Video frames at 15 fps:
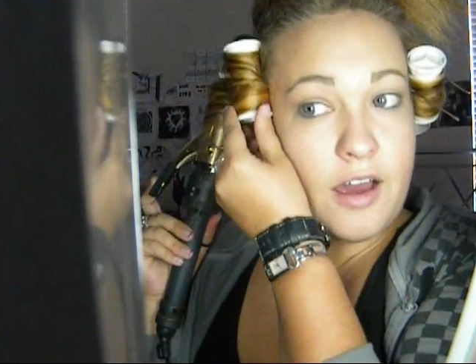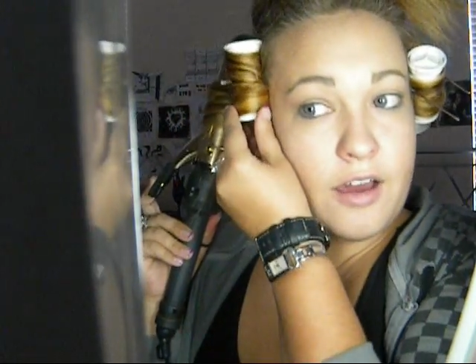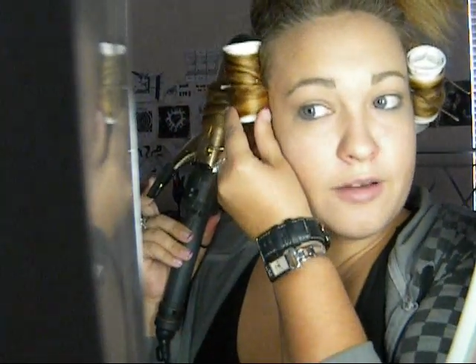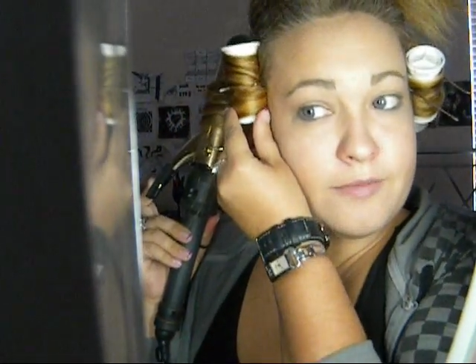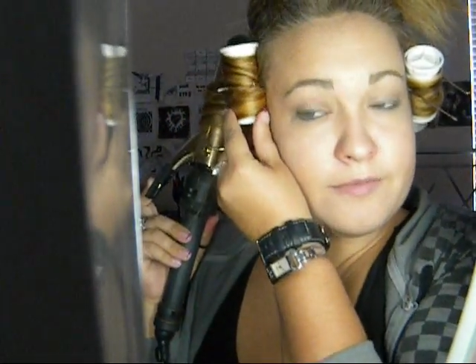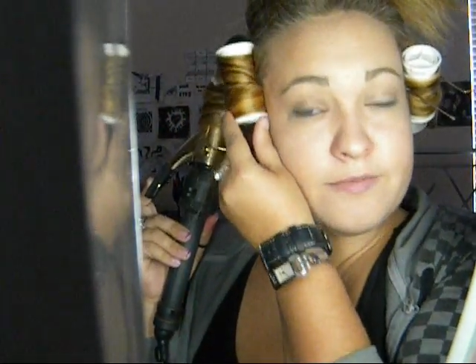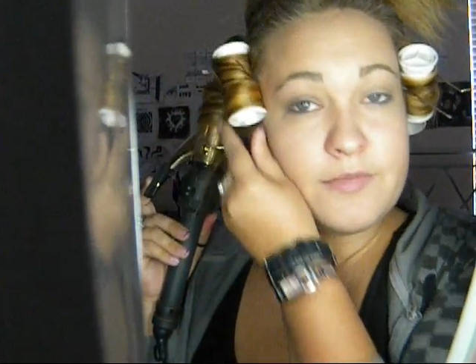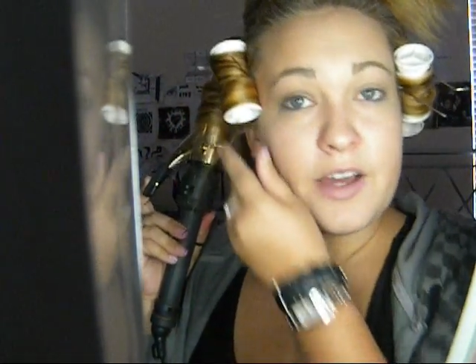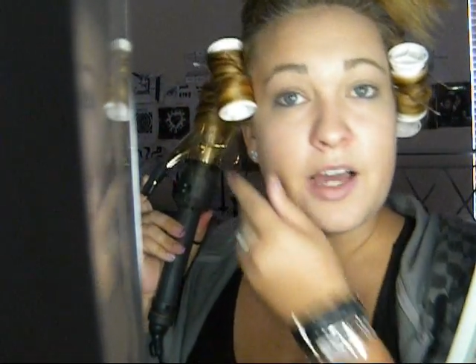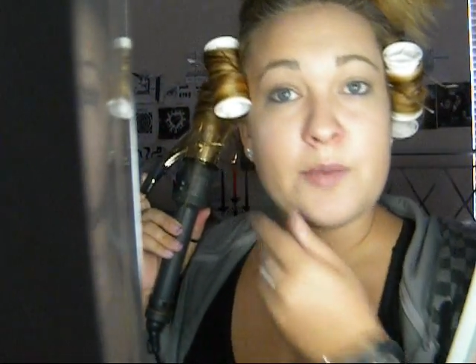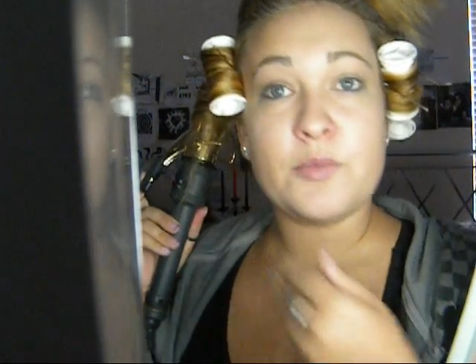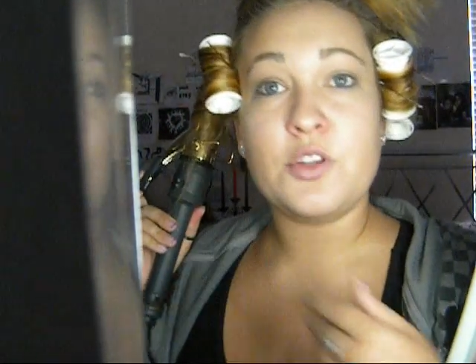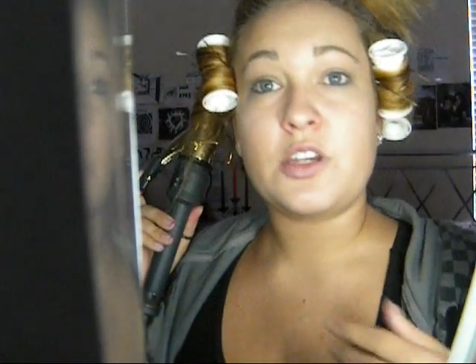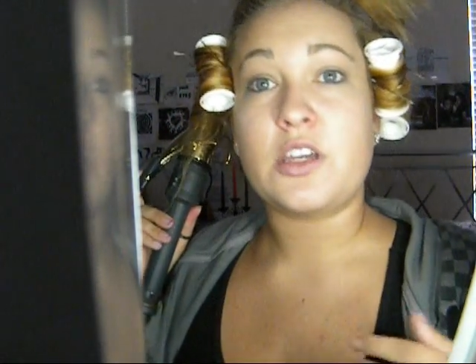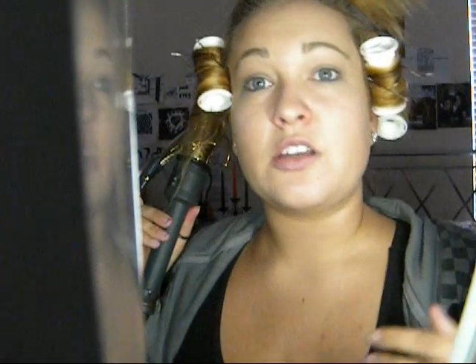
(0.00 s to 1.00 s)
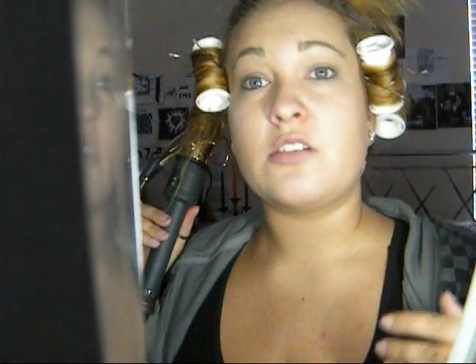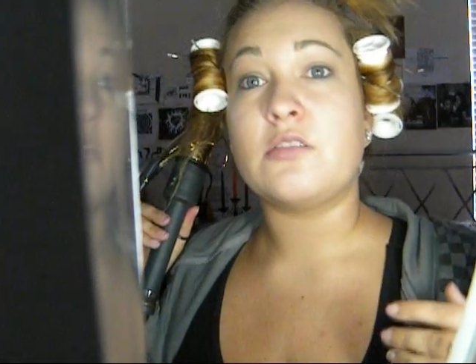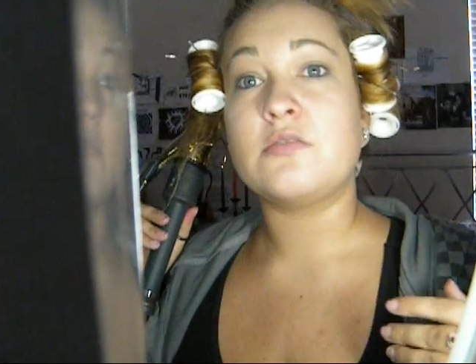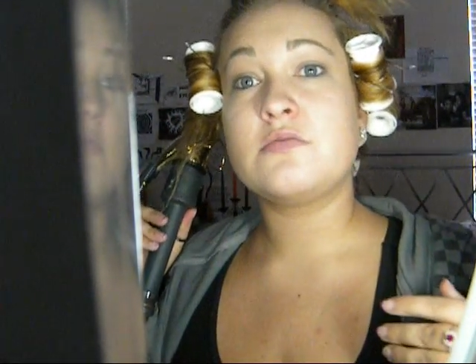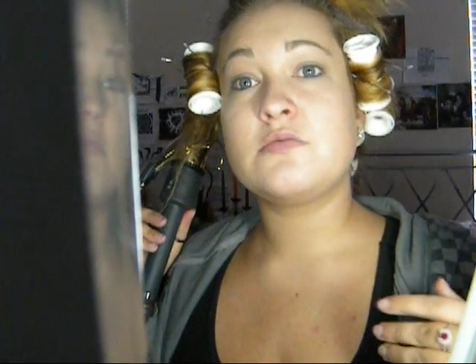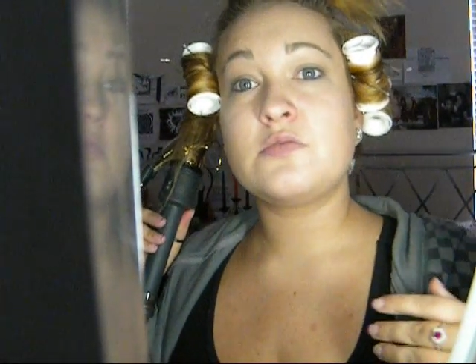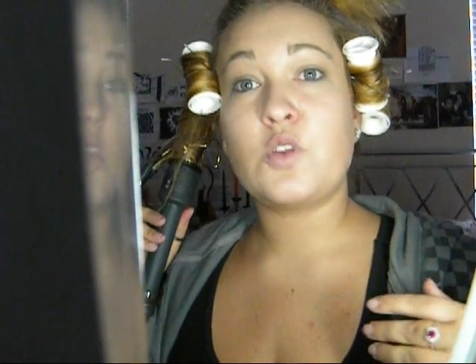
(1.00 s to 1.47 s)
I'm
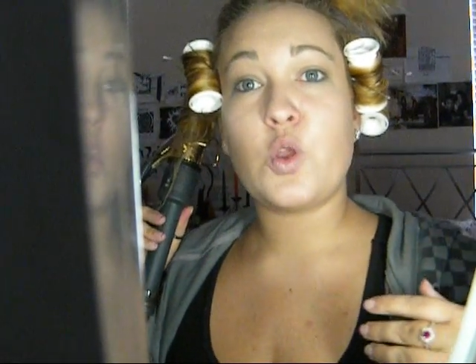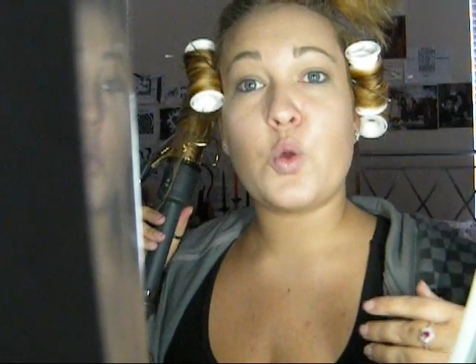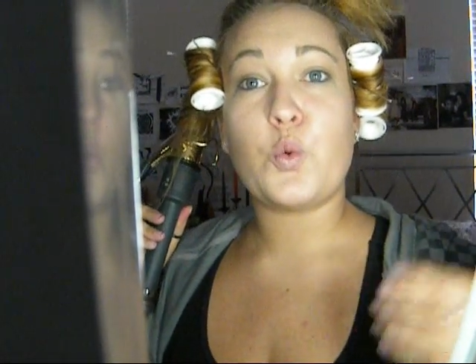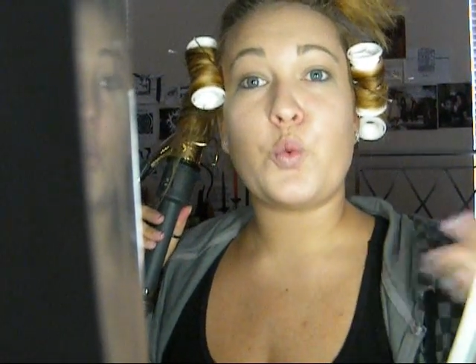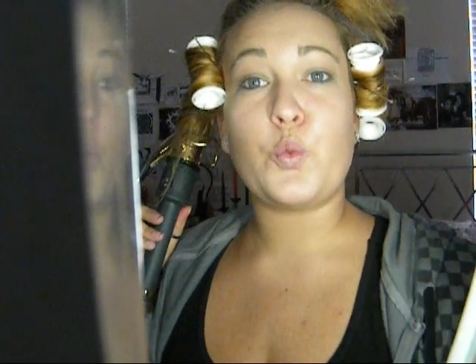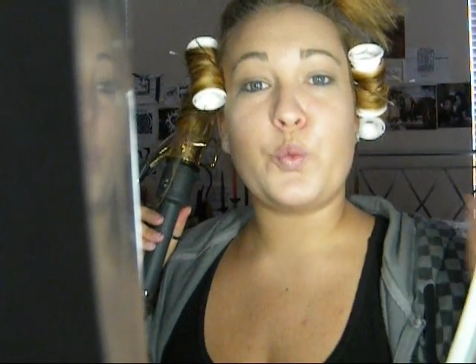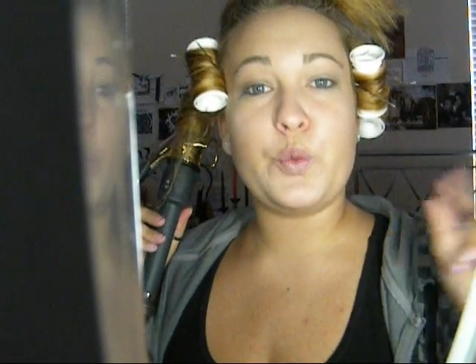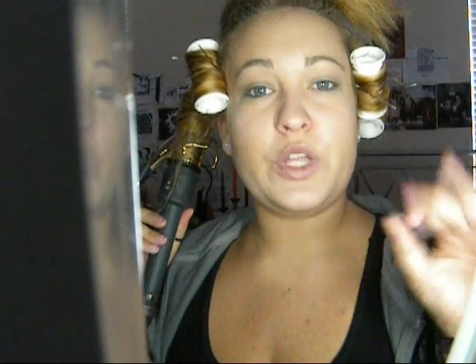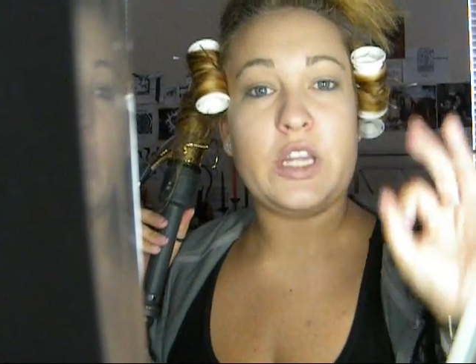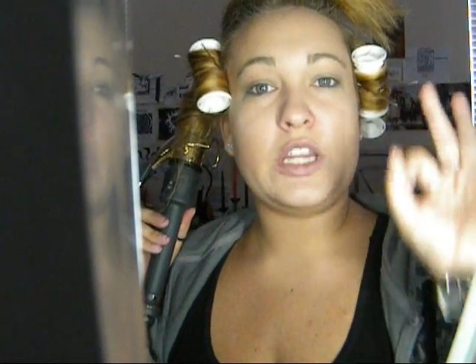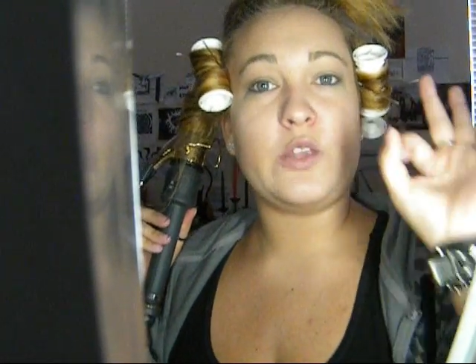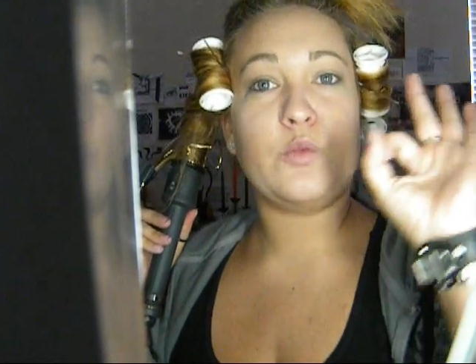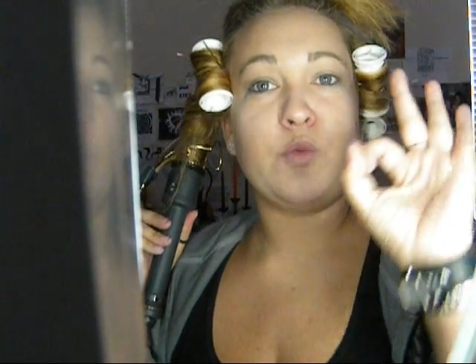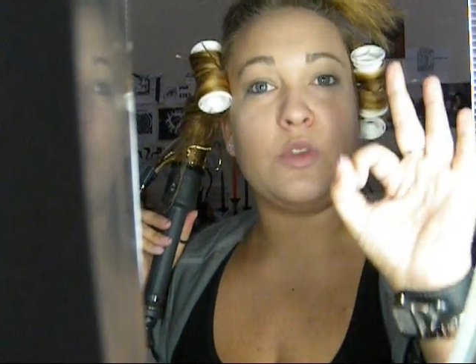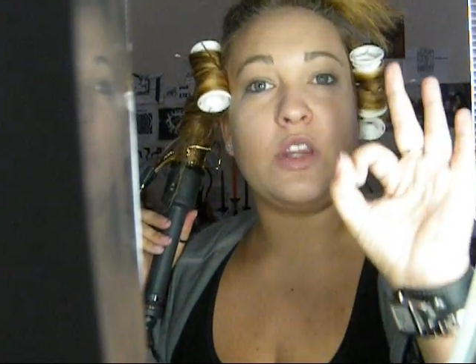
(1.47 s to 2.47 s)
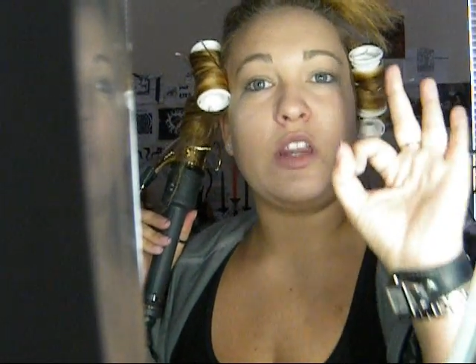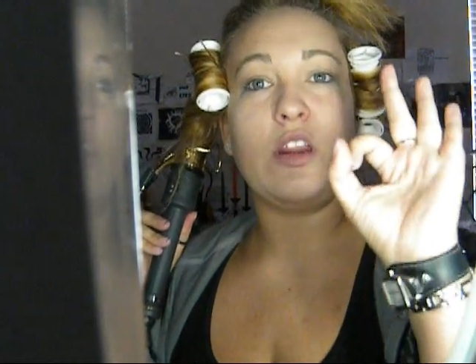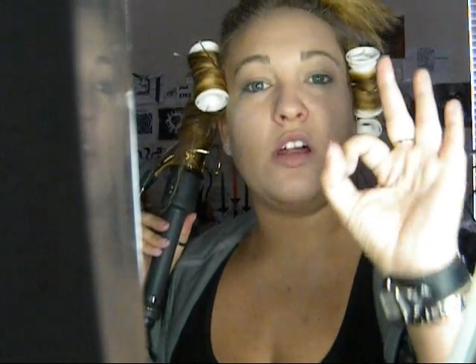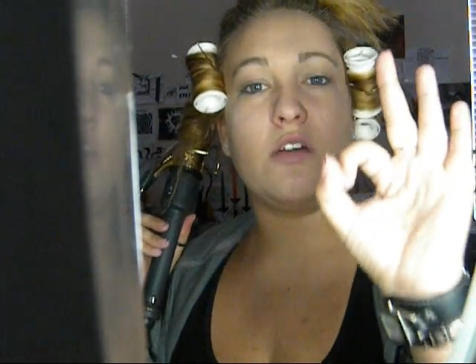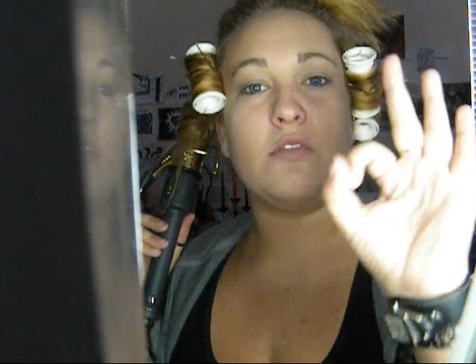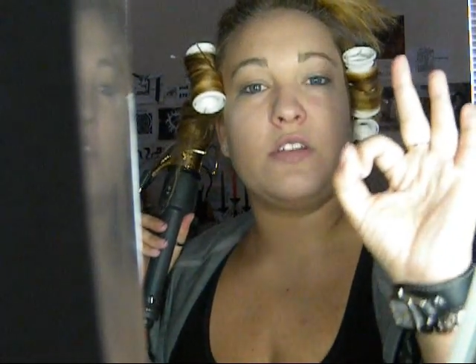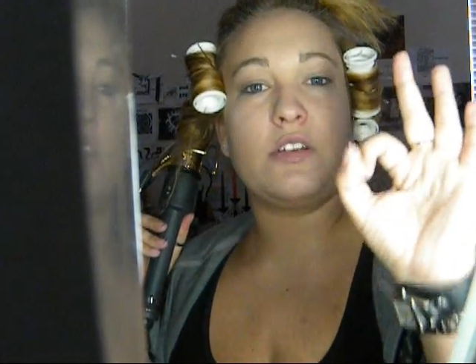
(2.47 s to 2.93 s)
looking really,
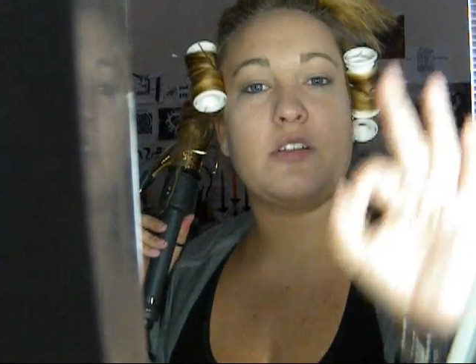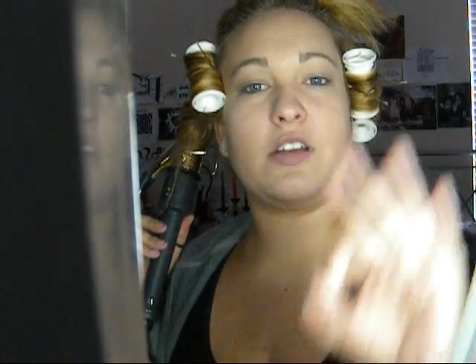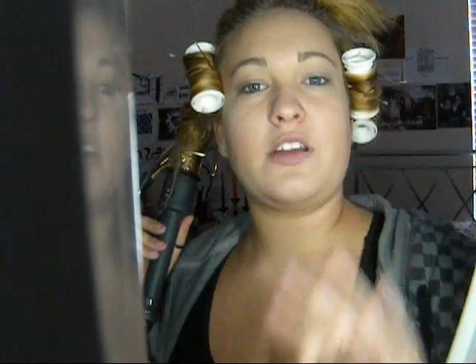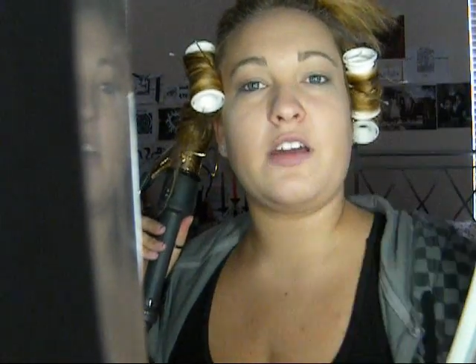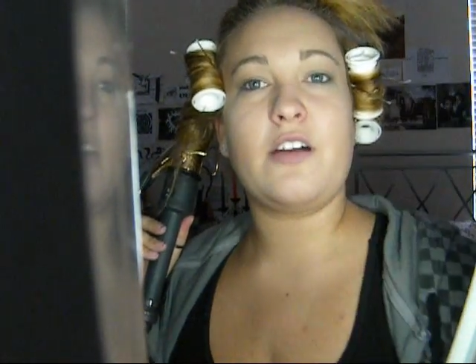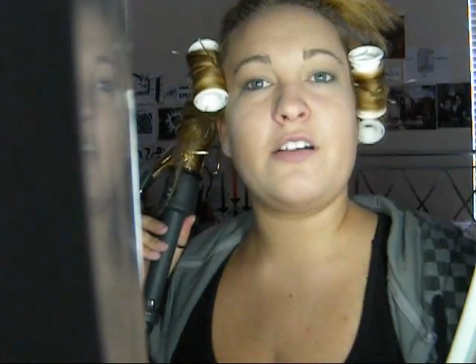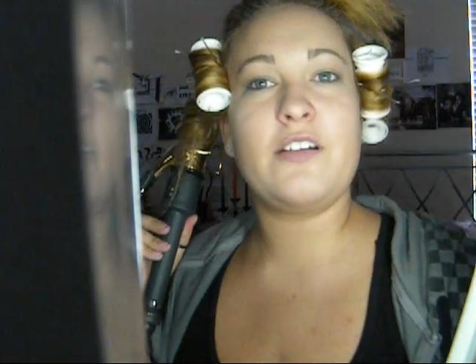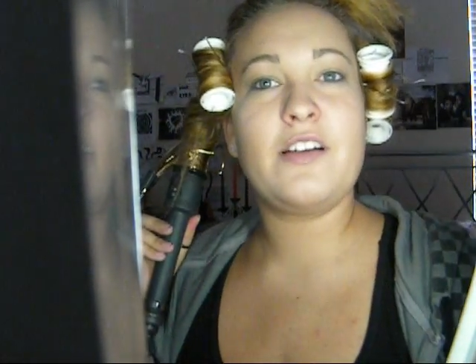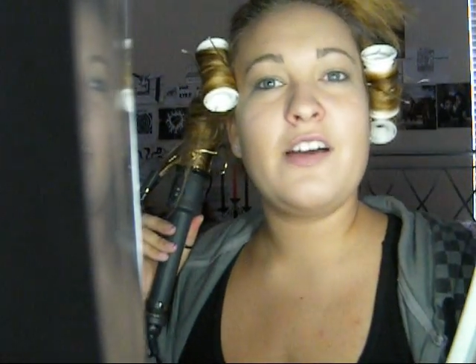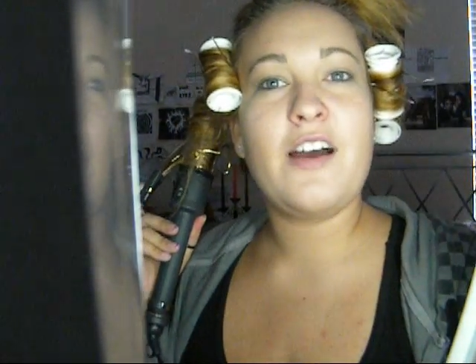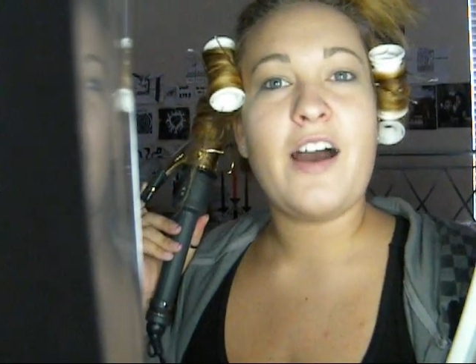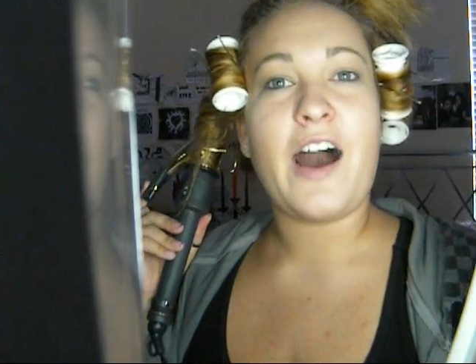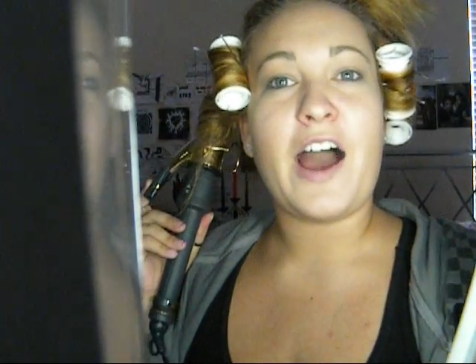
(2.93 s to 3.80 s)
really lovely right now.